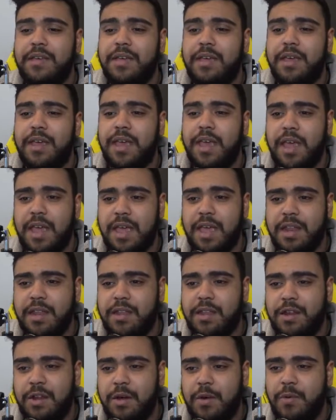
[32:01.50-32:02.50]
And,
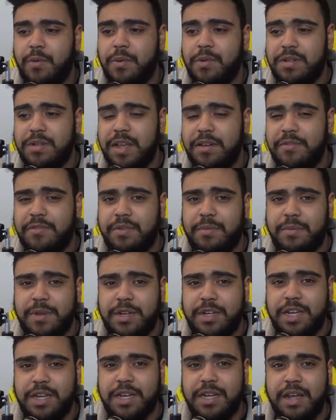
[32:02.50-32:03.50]
you know, we'll definitely be
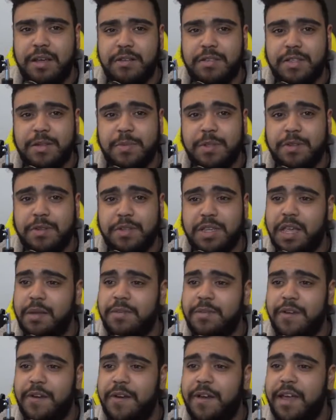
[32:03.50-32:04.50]
checking out some of those games
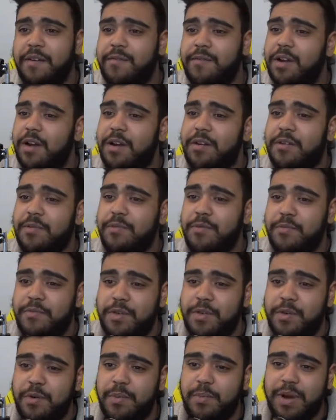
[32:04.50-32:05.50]
here, having our
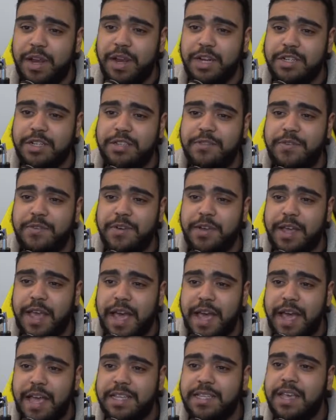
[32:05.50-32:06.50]
review impressions for you
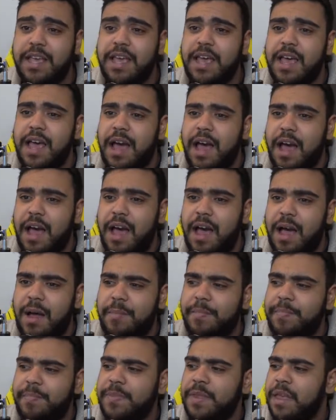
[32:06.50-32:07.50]
guys.
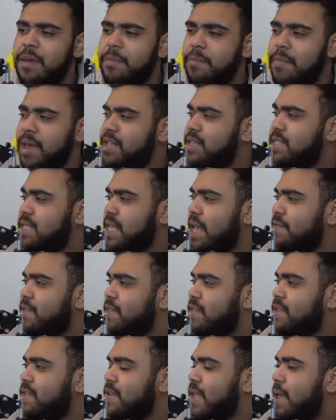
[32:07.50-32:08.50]
May
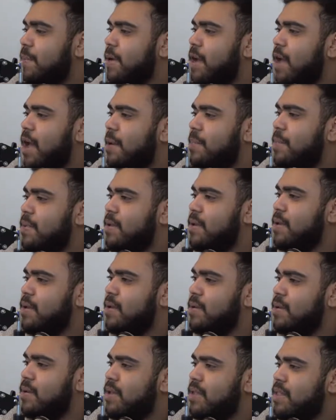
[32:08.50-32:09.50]
7th is coming up
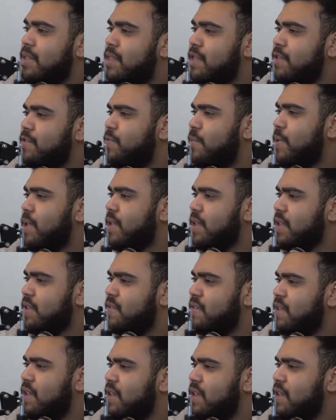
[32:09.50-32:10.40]
this week, isn't it?